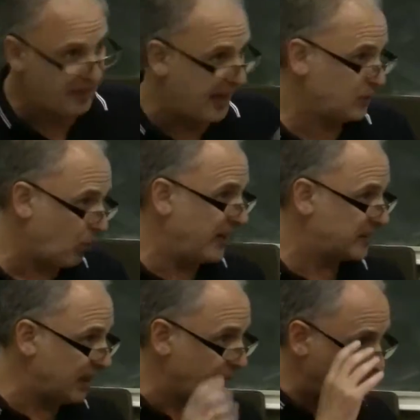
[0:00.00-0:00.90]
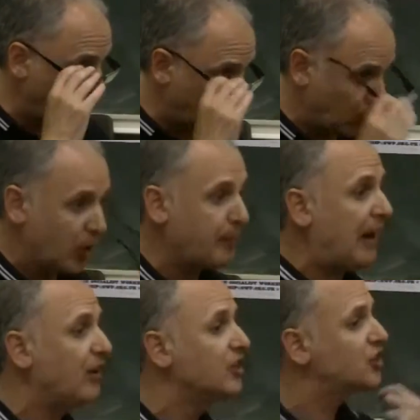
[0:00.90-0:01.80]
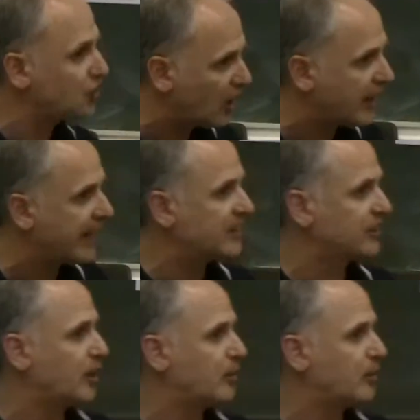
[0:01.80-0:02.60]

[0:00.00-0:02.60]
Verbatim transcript: And that's why it's something when we talk about struggling against